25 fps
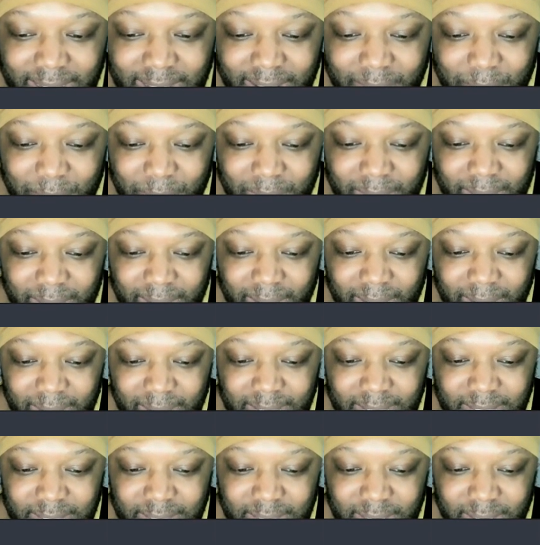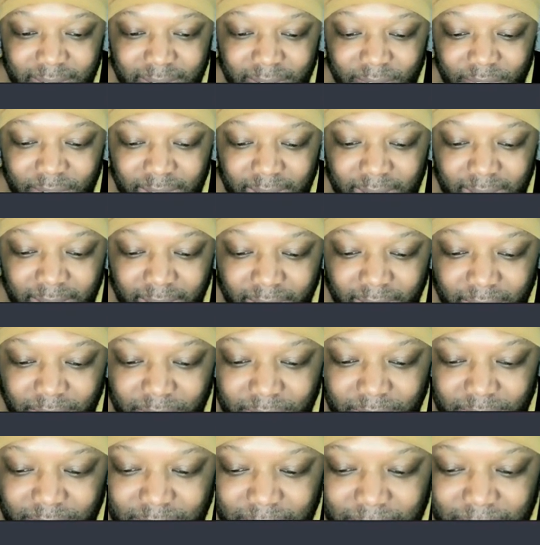to give me the links to the
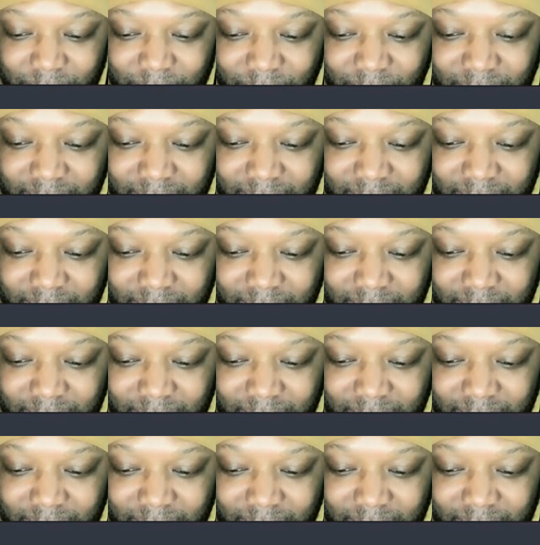videos,